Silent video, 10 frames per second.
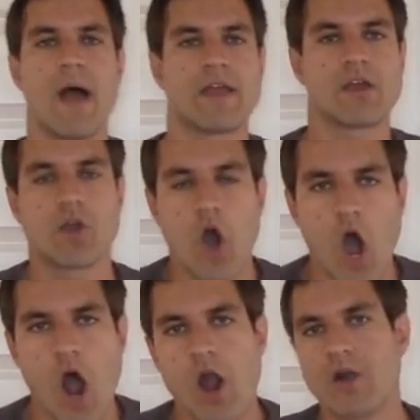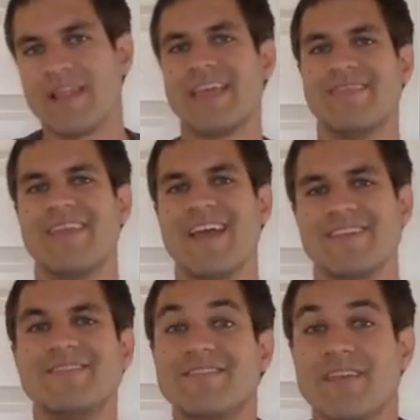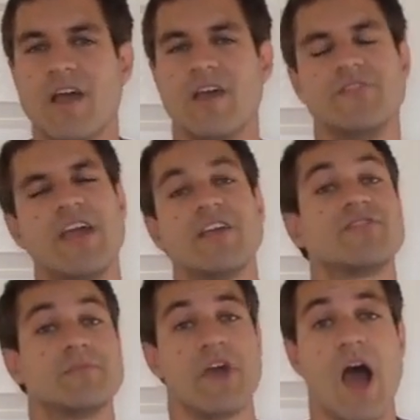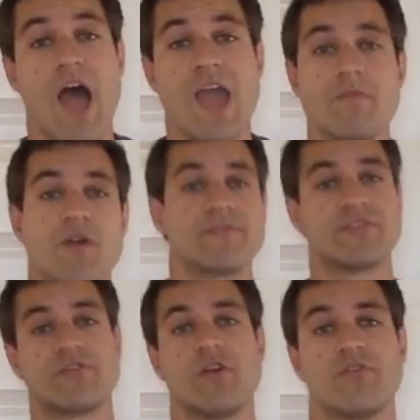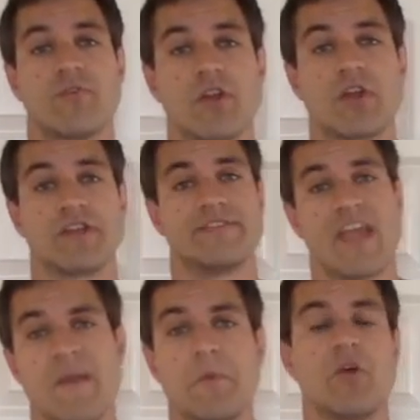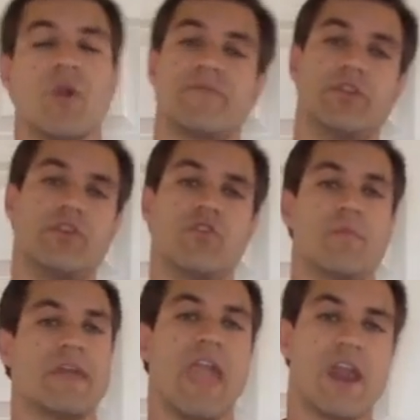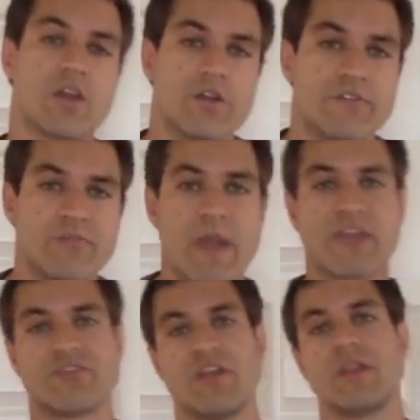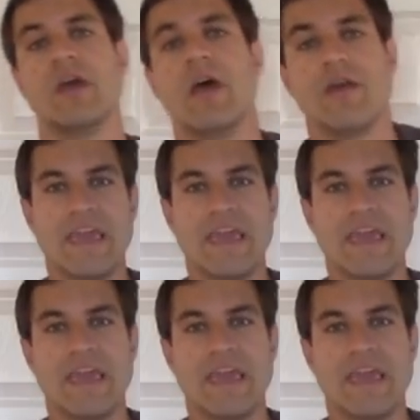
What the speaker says: Buying a car like this takes some time. You have to search for a good example. You have to do a mechanical inspection.